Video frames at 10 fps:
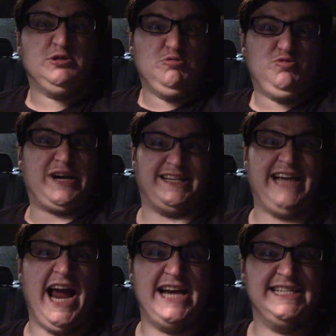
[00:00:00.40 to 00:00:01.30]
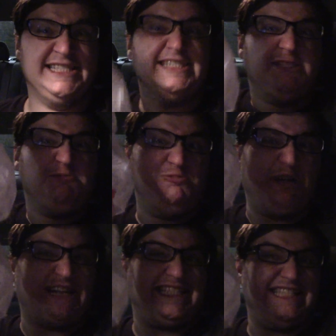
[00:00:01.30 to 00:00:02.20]
What a day!
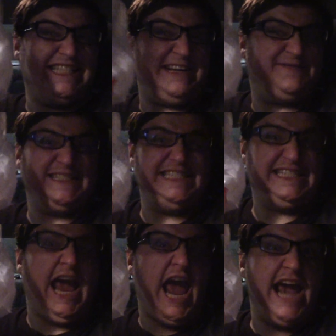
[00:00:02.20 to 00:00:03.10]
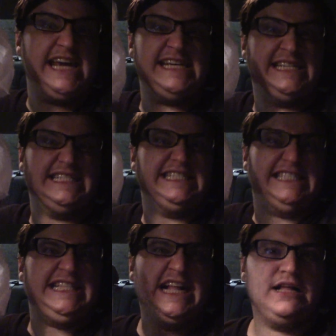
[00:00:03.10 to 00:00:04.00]
What a lovely day! I
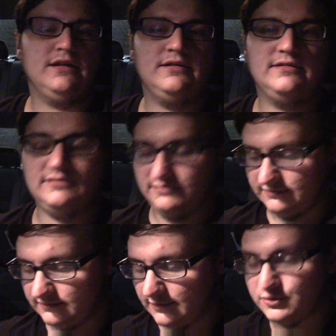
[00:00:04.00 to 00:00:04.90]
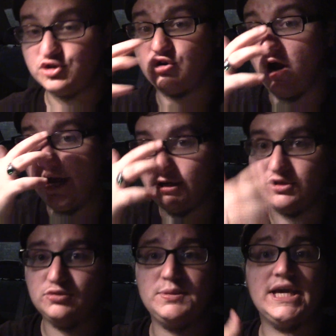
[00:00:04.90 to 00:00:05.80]
was trying
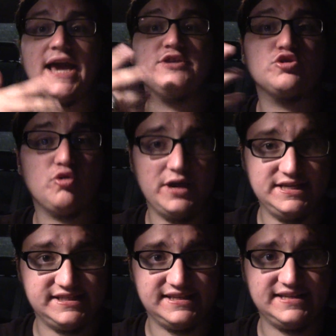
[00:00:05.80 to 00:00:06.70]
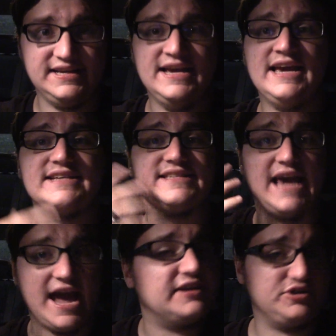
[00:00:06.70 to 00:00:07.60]
to be as crazy as the
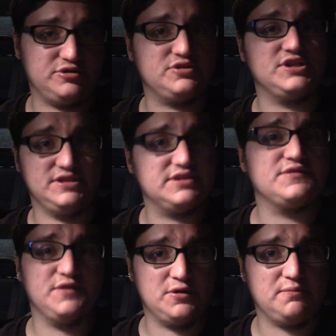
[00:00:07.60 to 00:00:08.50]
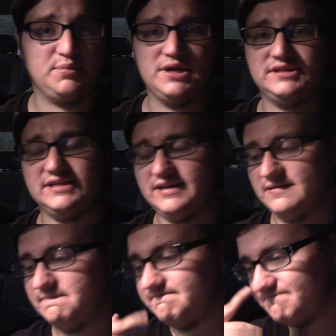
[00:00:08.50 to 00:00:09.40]
actors in this film, but
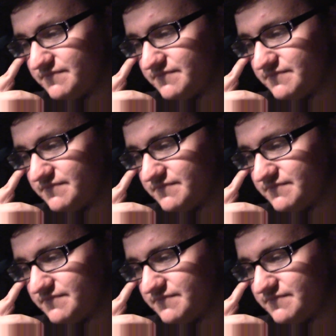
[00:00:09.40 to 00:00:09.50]
um,